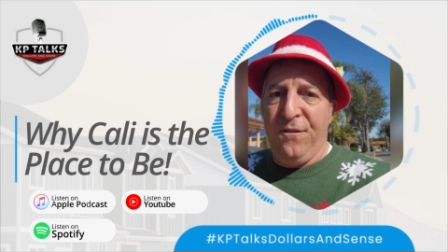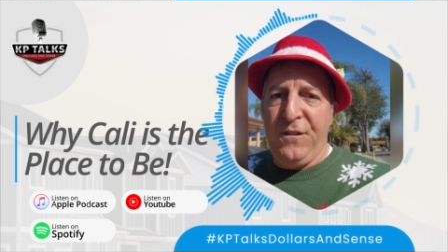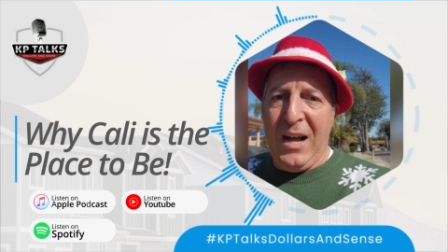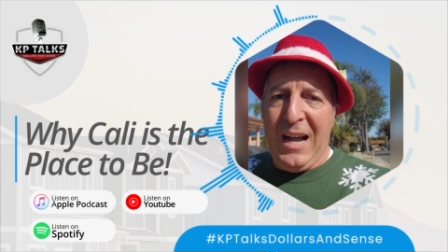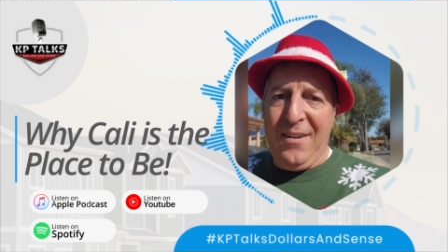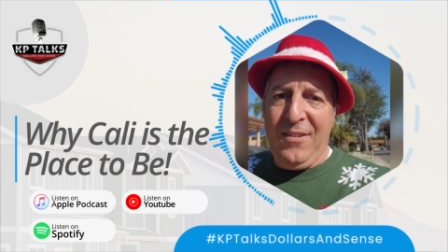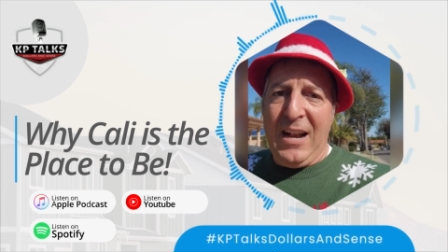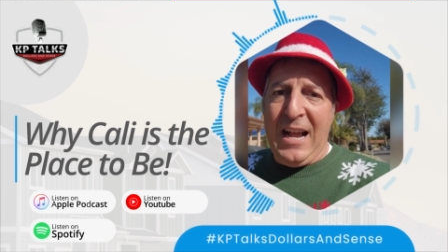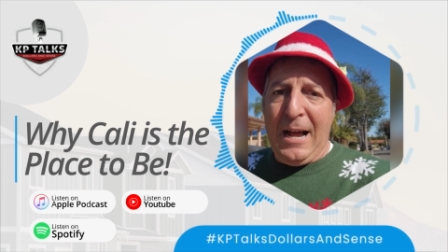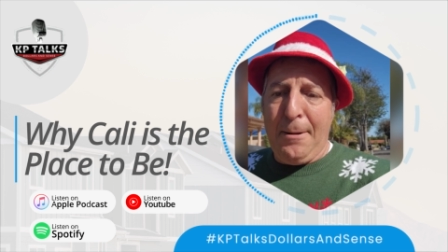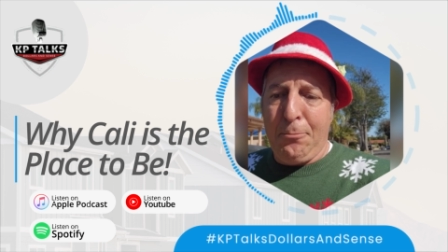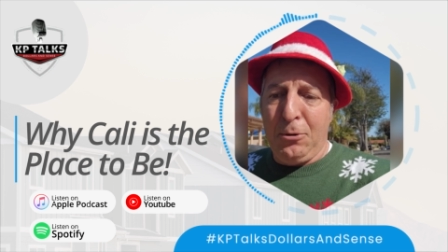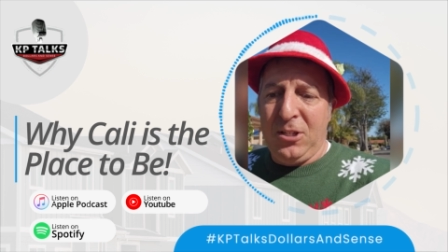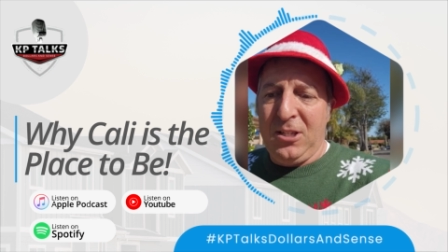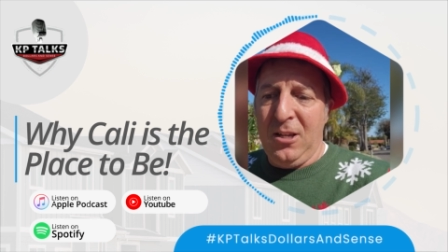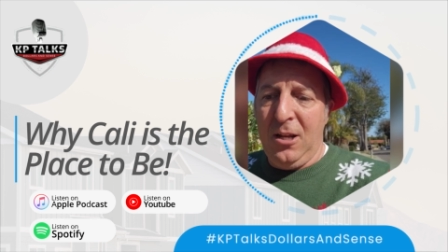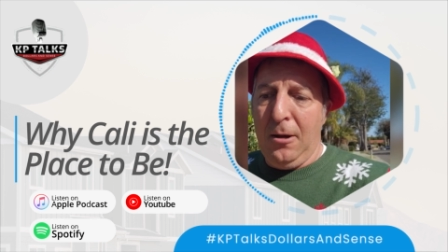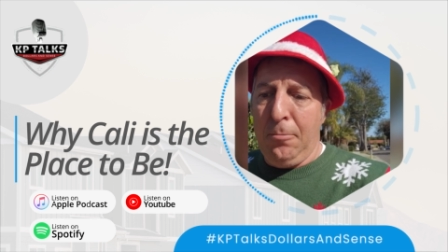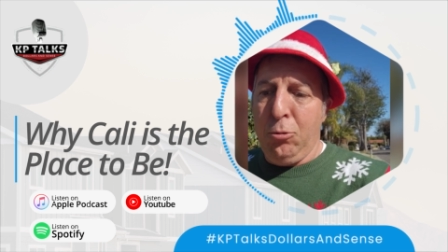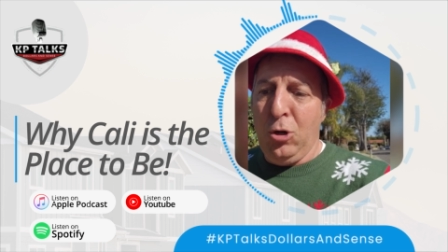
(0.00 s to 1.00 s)

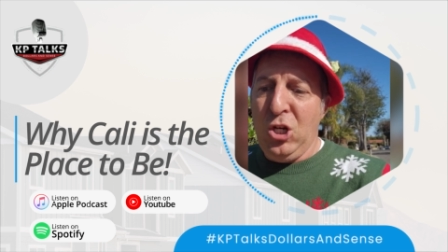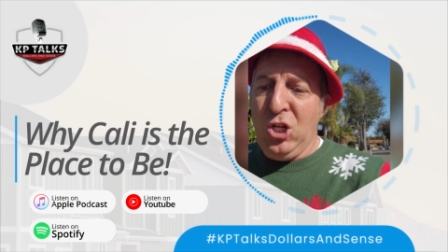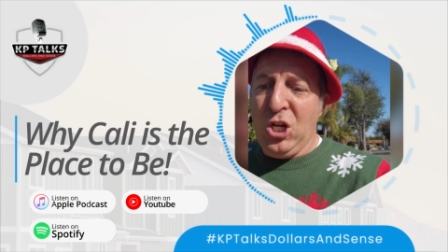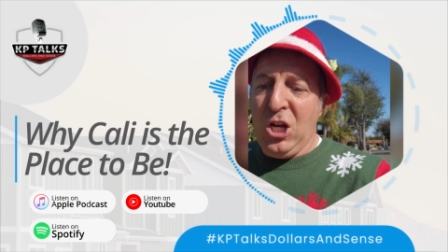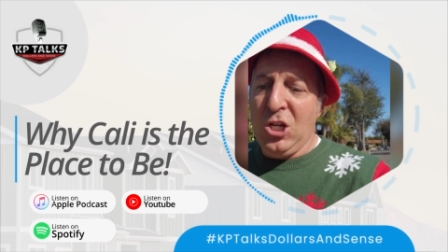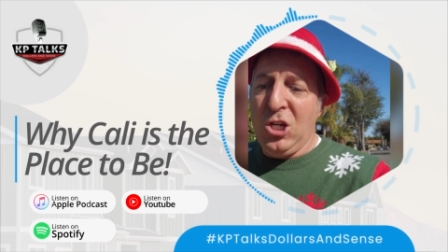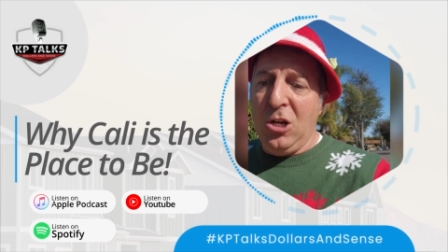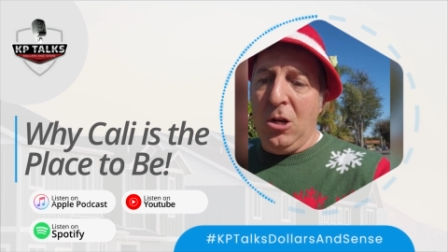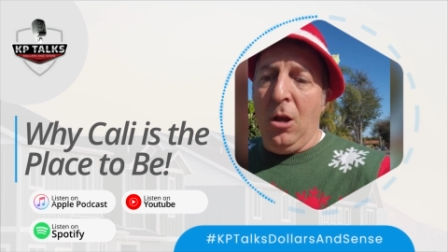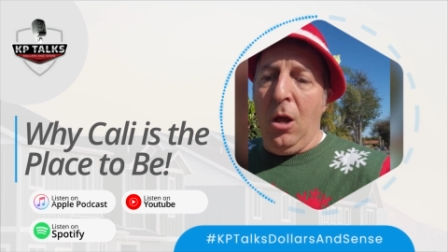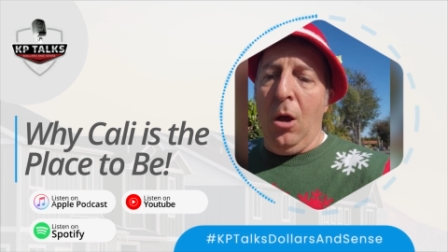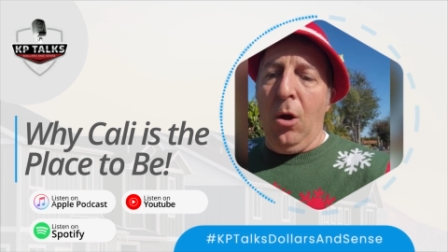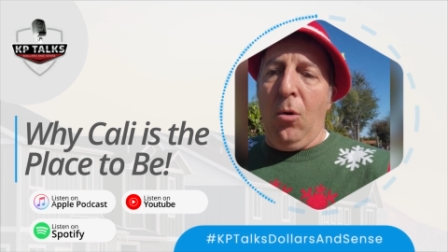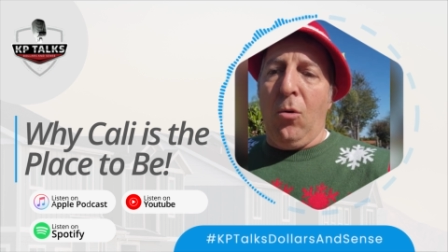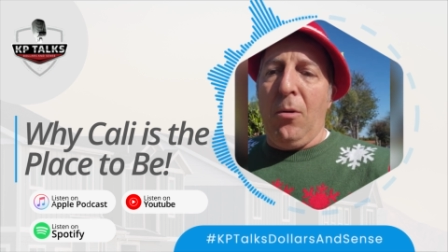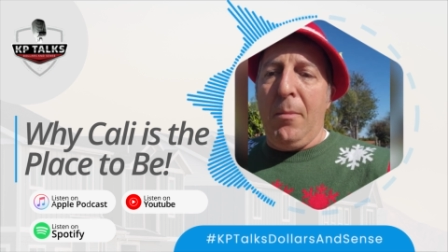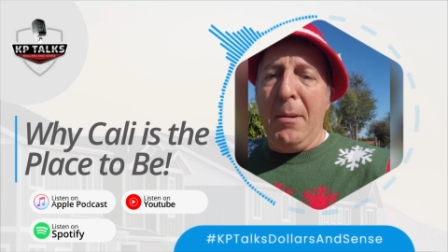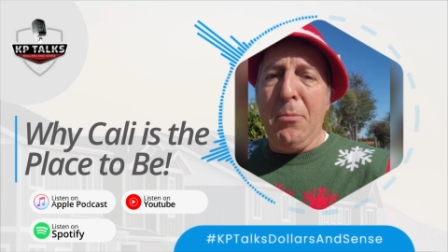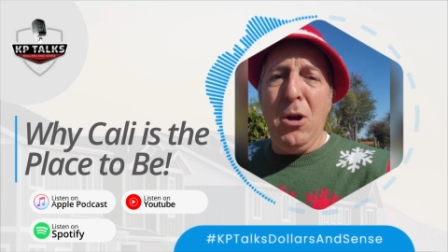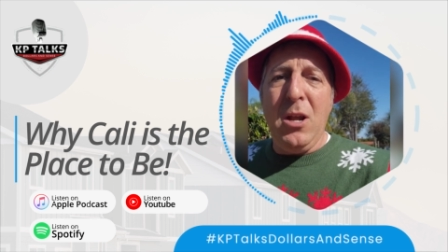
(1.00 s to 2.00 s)
5.5% appreciation.
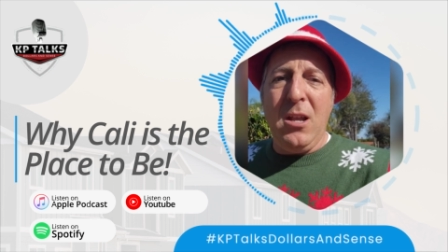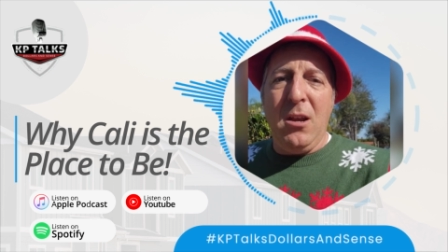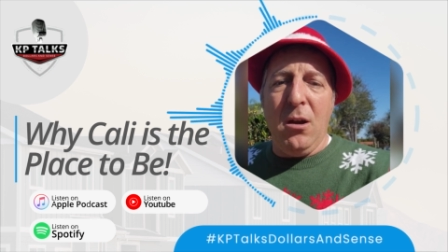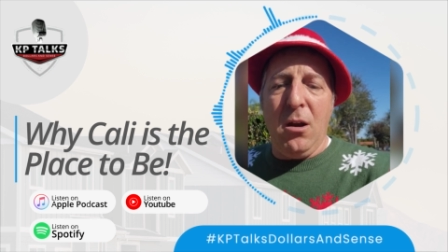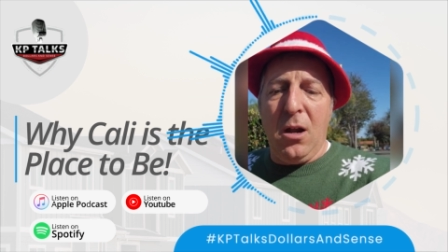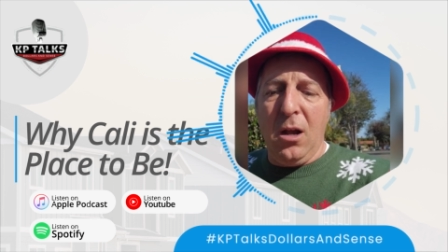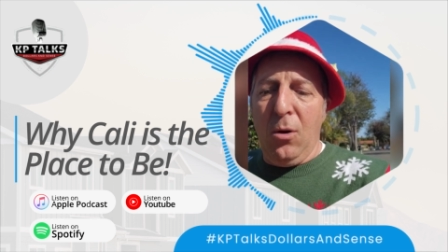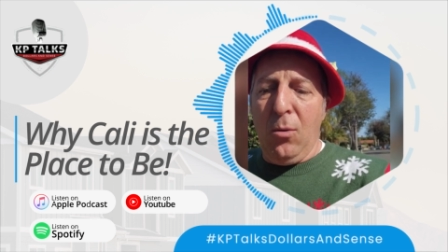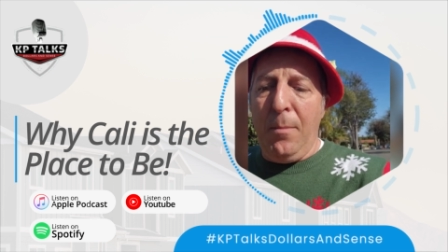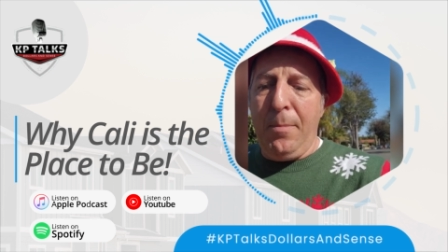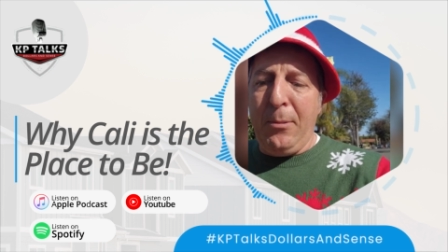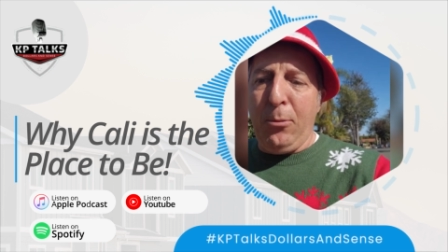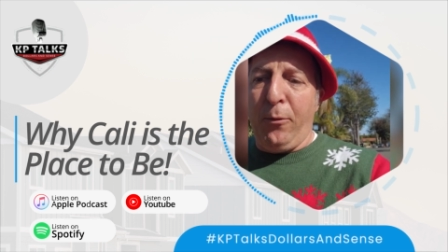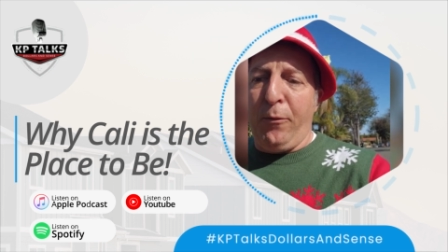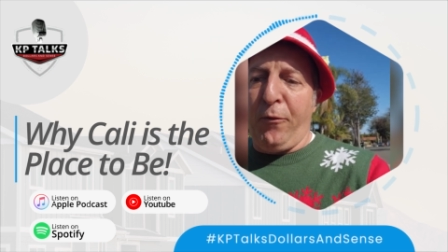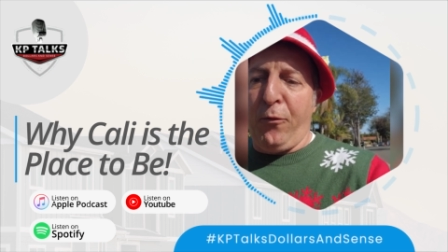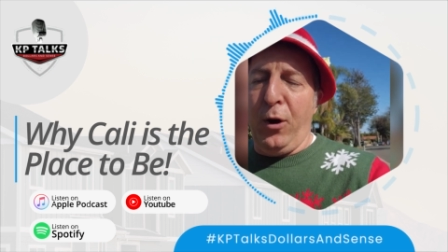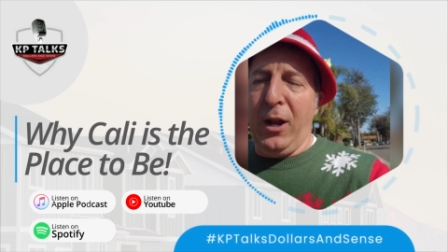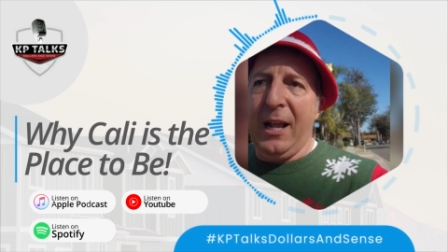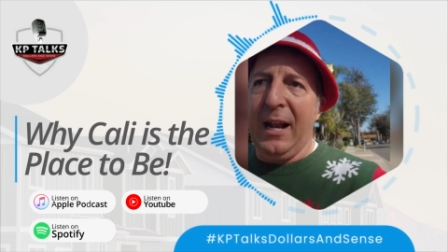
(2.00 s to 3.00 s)
Remember a year ago when people
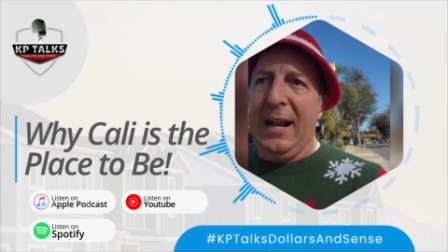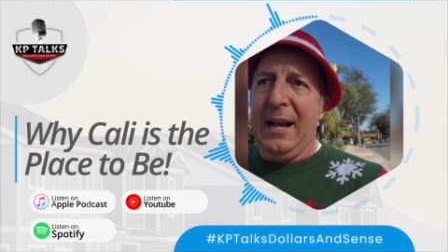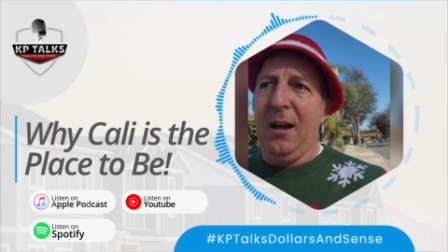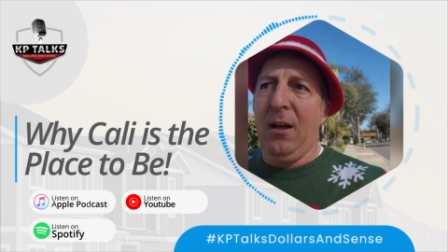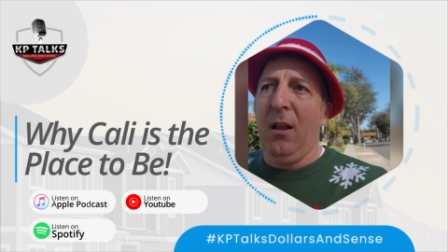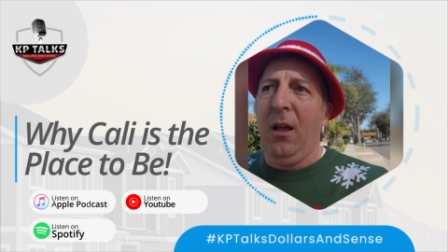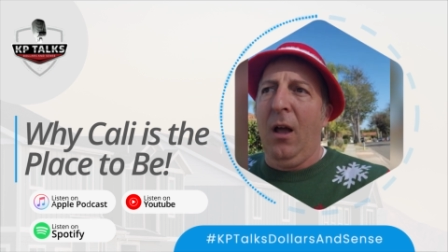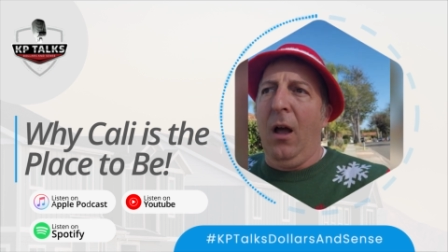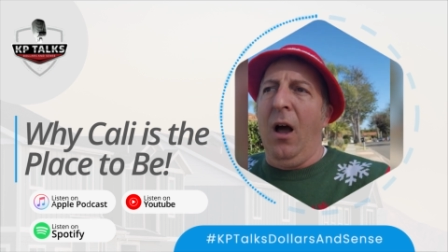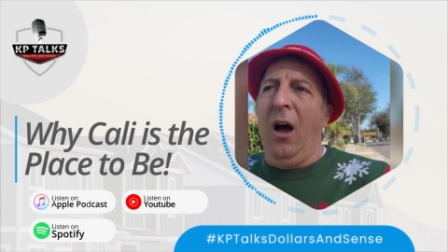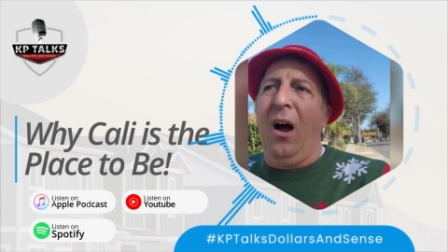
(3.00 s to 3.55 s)
were freaking out?